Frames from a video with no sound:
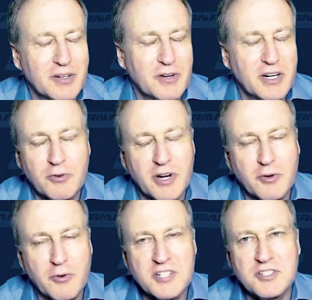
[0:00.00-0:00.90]
Great, great
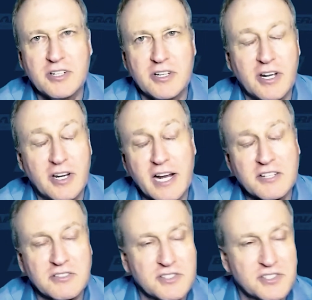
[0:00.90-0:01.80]
question and an
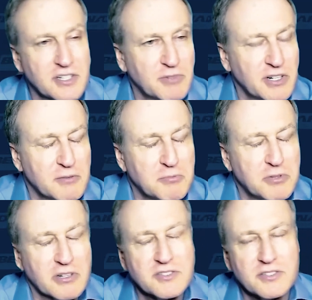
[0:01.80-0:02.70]
excellent summary of the
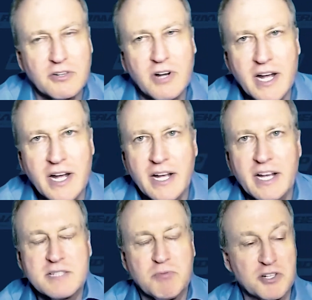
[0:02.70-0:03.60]
book. So
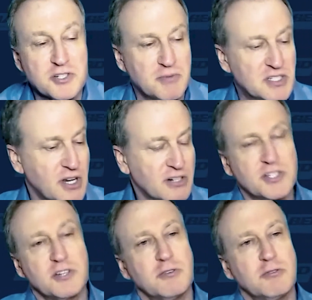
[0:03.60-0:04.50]
it's a pleasure to be talking to
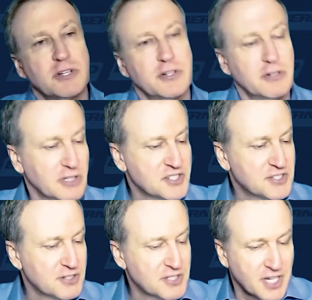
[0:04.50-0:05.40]
you and your
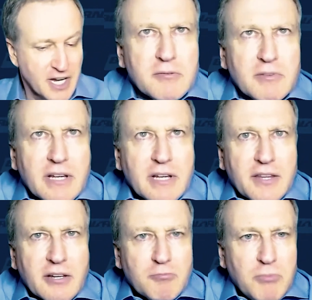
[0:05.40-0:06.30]
listeners. I
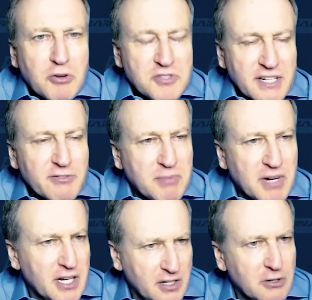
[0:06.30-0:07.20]
think most
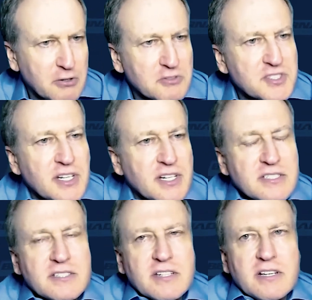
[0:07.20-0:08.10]
everybody knows that
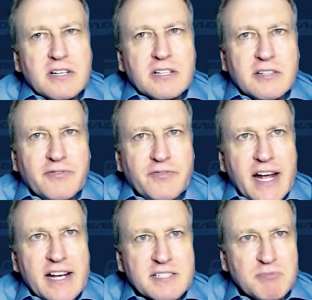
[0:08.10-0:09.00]
uh, the
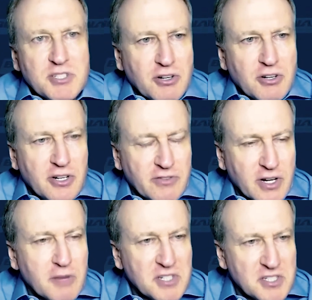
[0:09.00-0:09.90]
vast majority of the
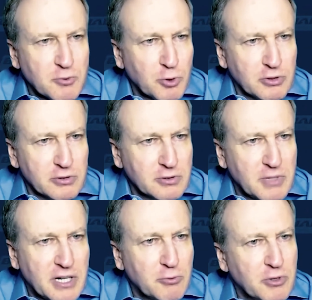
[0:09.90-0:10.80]
companies in the world, no
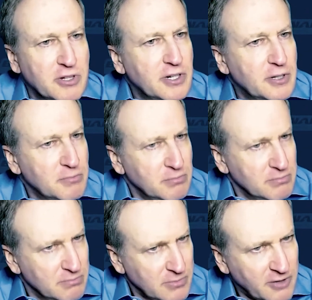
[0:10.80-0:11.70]
matter whether they're
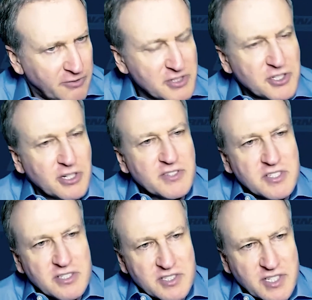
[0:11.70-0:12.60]
offering
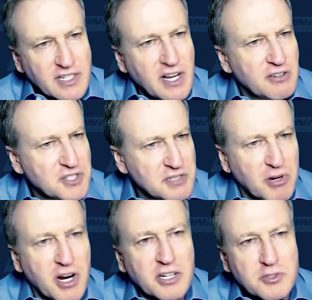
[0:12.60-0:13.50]
services, technologies,
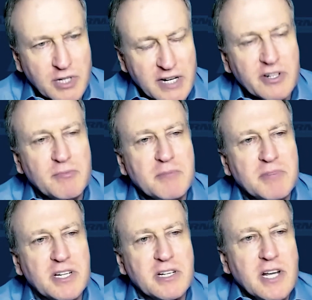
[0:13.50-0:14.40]
products, whatever it may
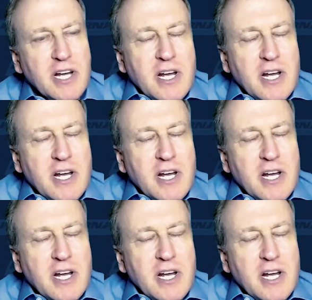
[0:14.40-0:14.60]
be,